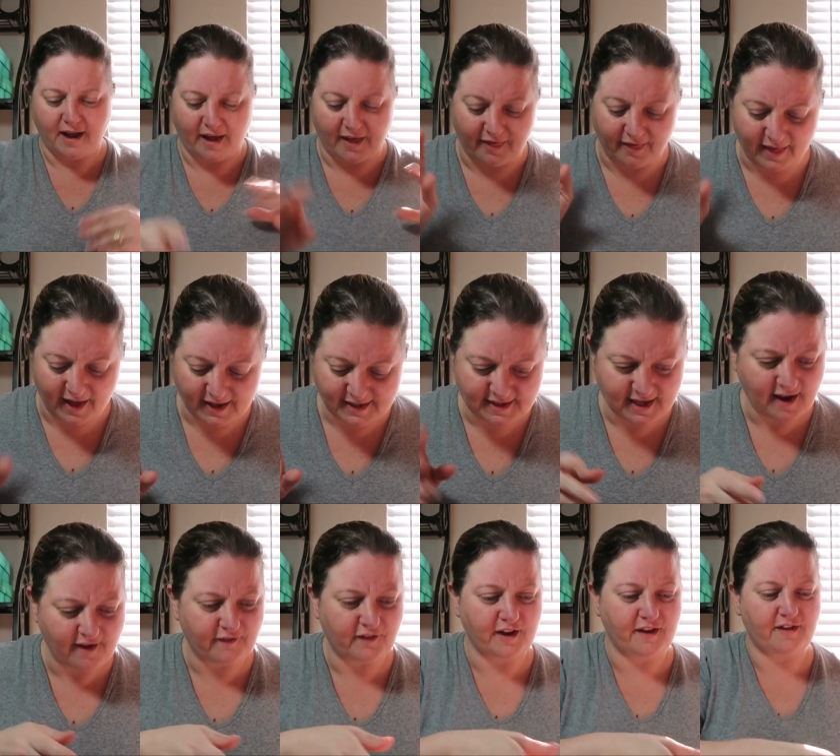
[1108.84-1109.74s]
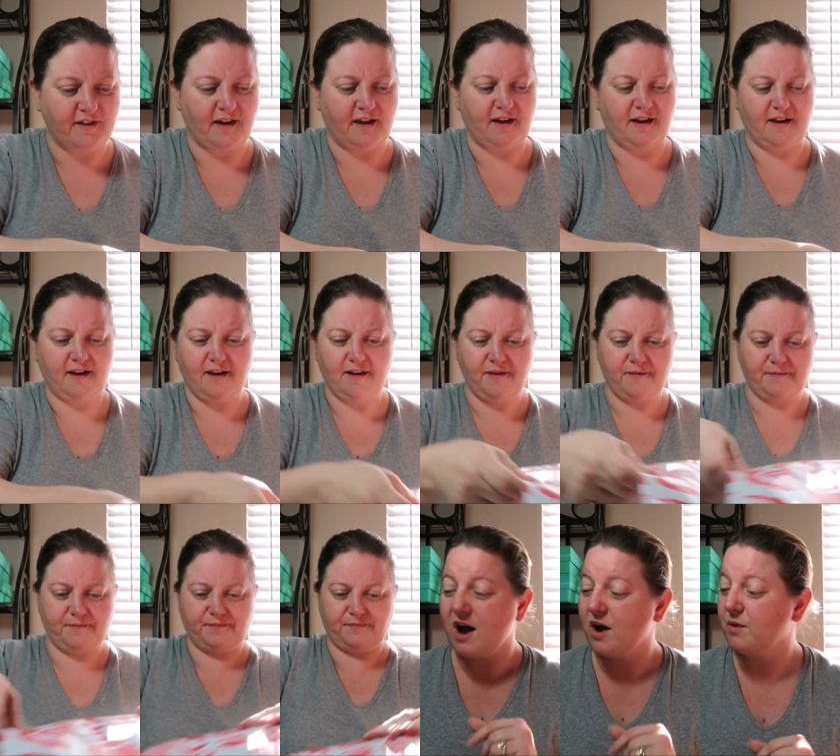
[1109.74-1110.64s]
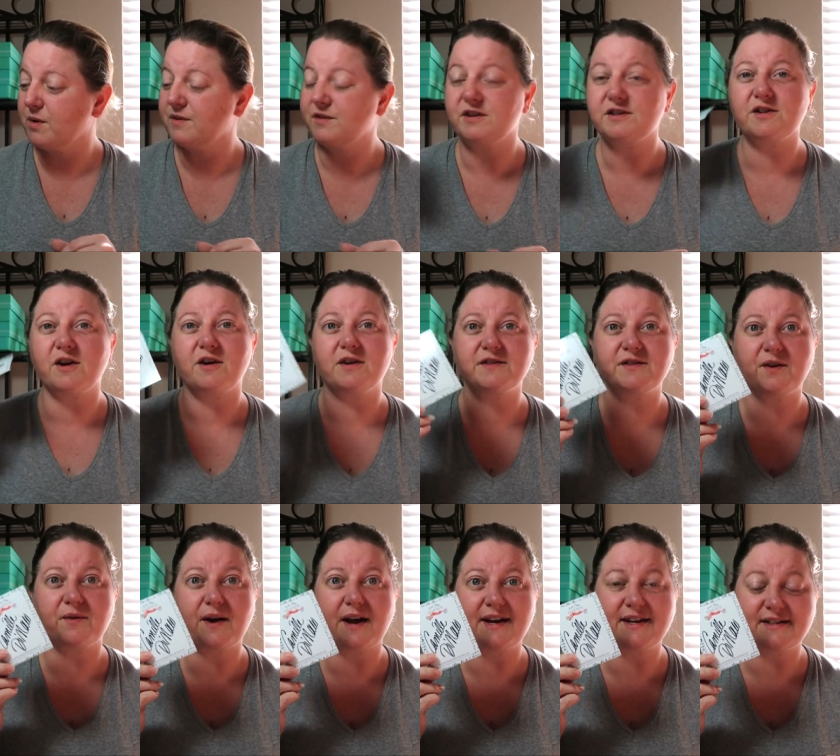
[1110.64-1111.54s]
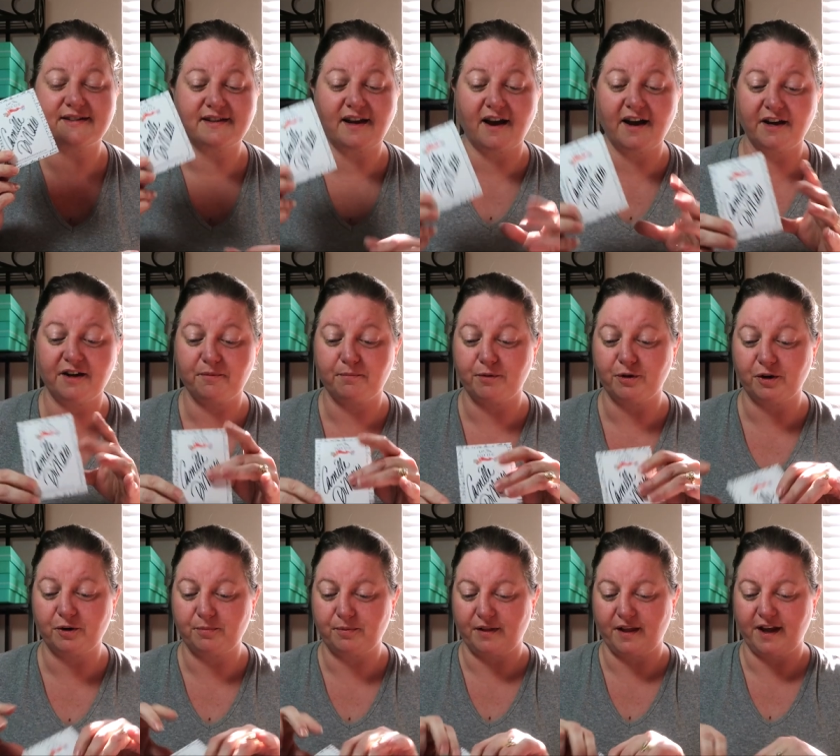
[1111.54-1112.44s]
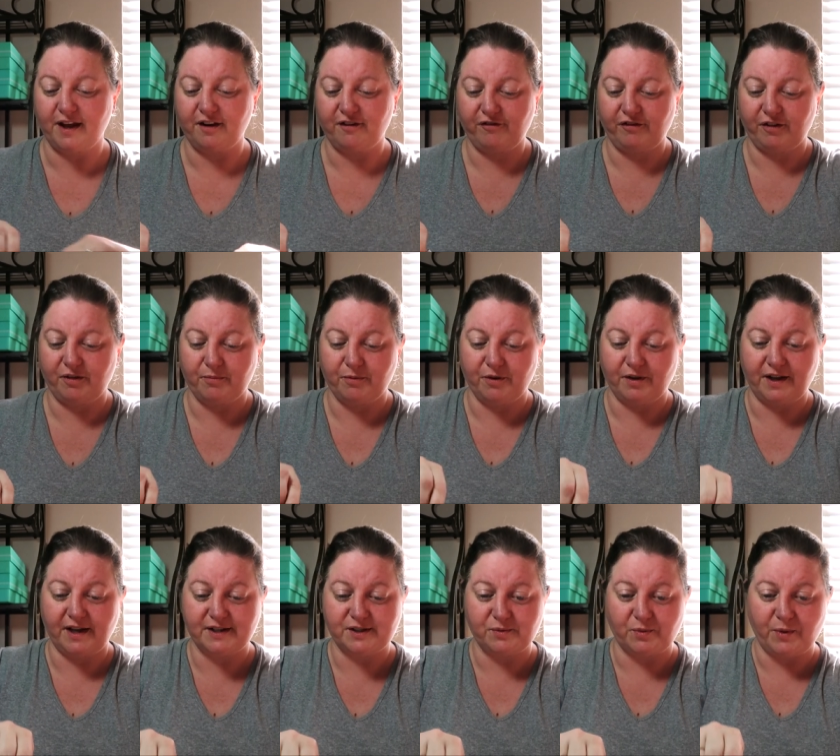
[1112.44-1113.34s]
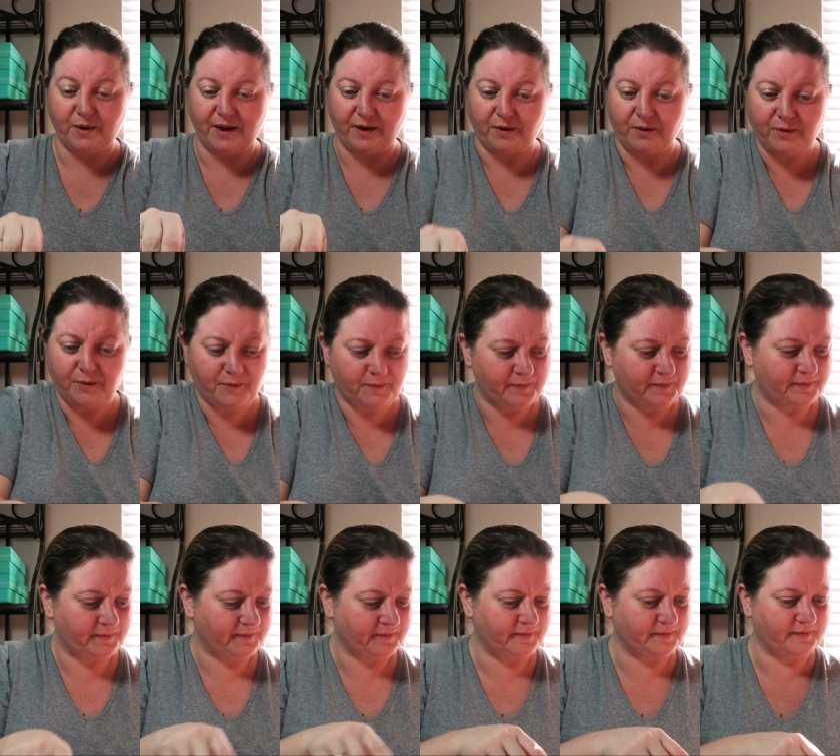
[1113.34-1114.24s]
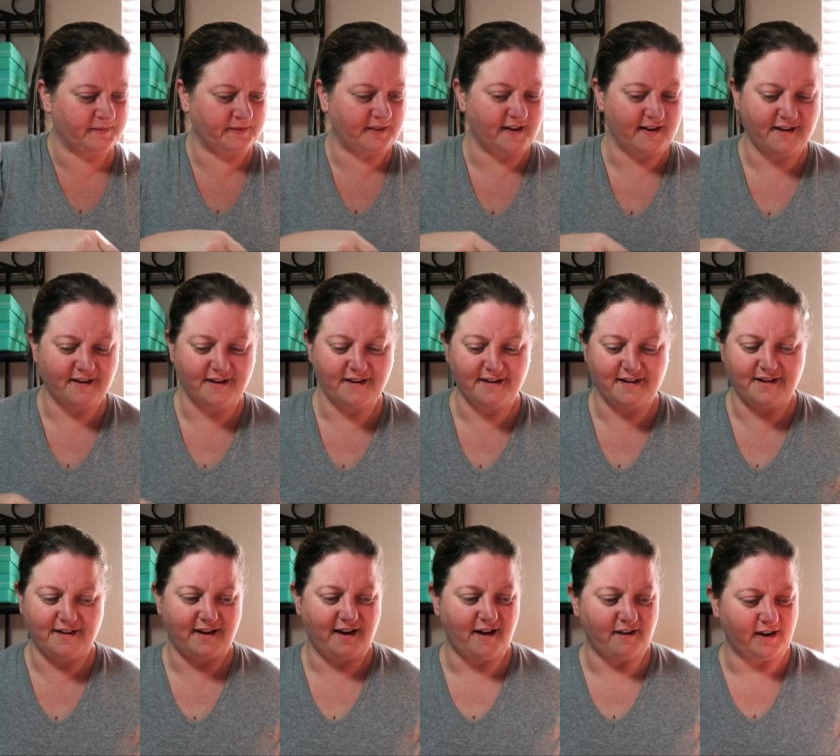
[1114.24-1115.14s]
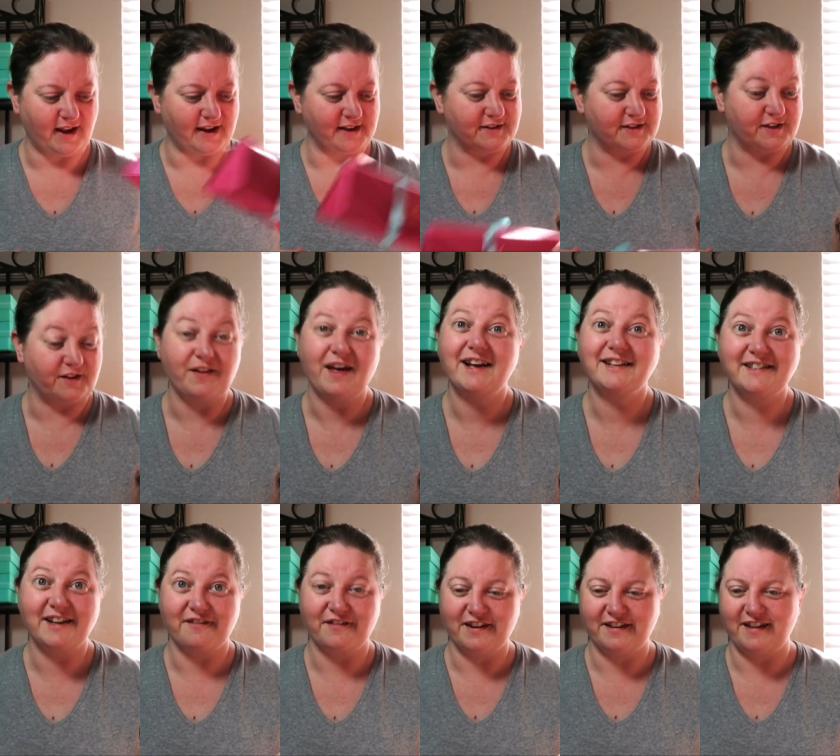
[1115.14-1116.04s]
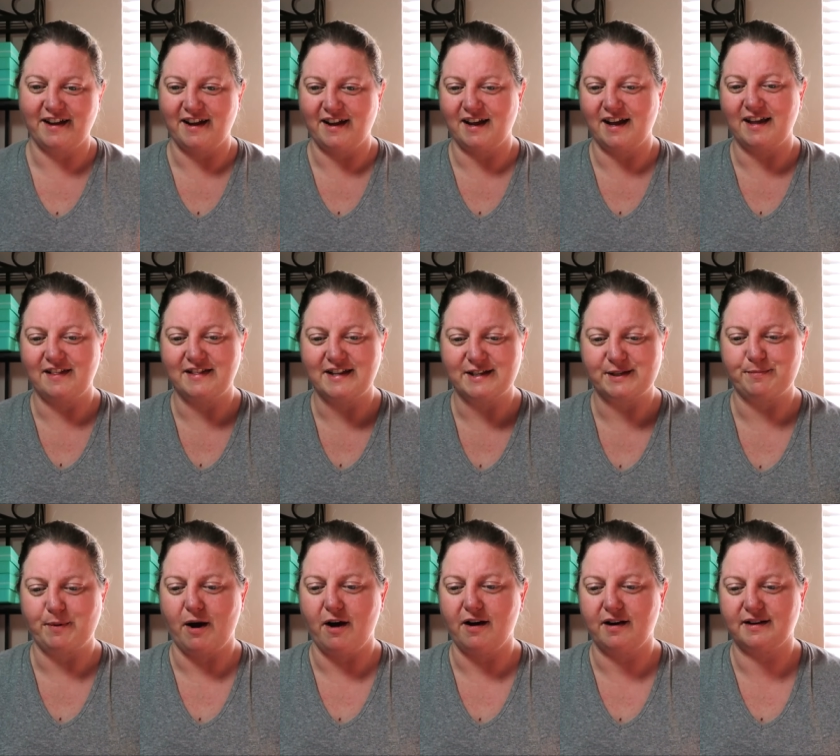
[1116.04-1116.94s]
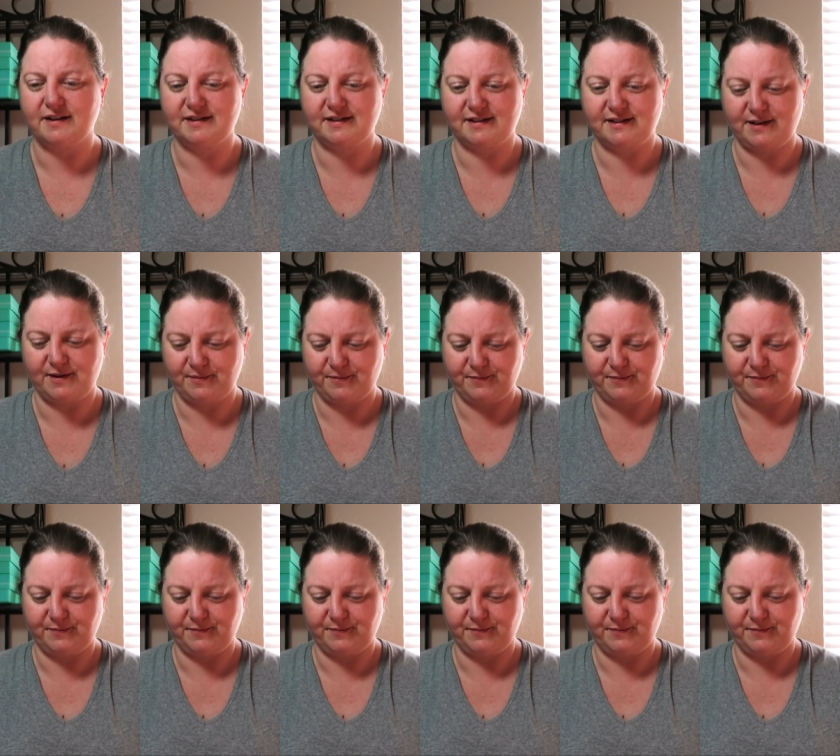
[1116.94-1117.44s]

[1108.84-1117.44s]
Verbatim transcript: And that's everything. Oh, and there's also a signed book plate for the book as well. Okay, so that's everything in this box.